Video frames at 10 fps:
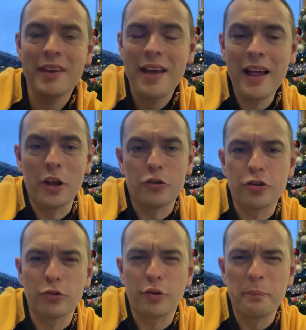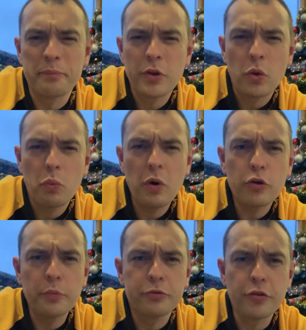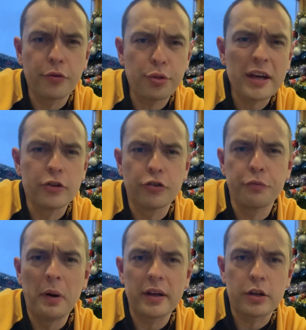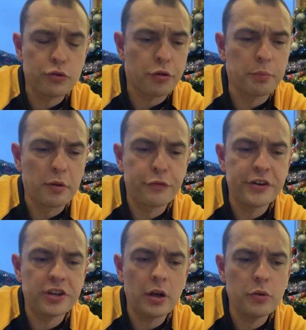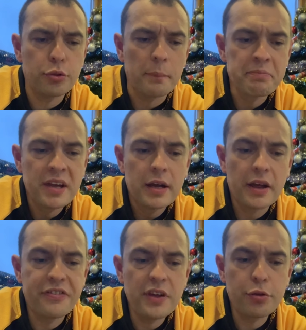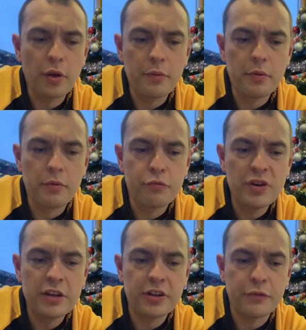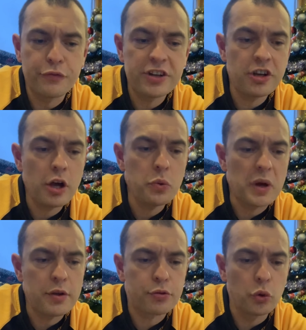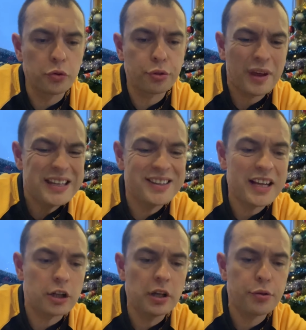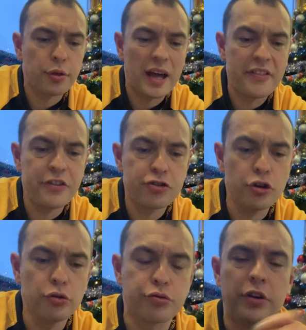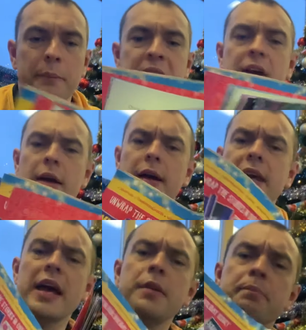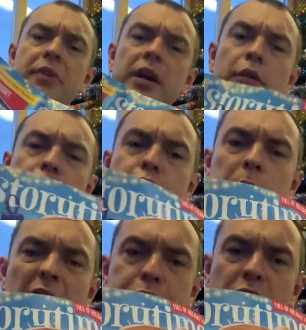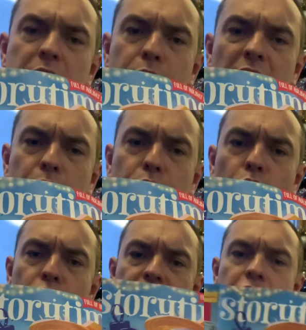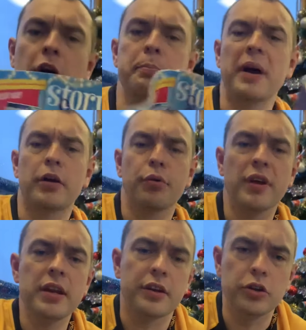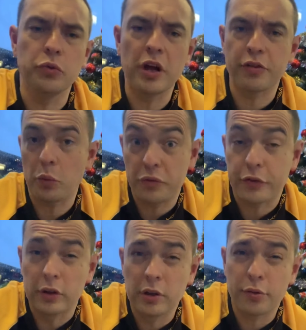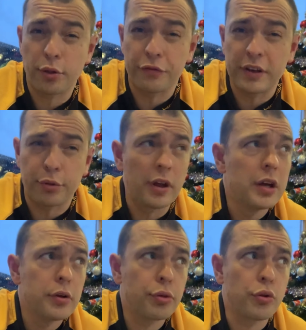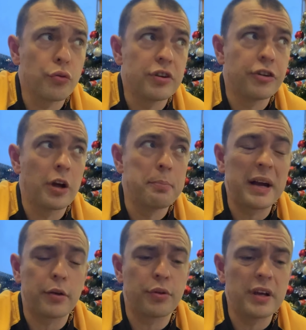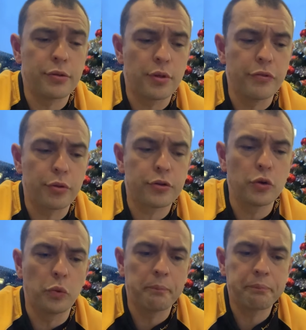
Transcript: Hello children, welcome to the second of my Christmas videos and this reading video is called St Nicholas and the Children. Again, it's from our friends at Storytime magazine and you know that we've got lots of these Storytime magazines in the school.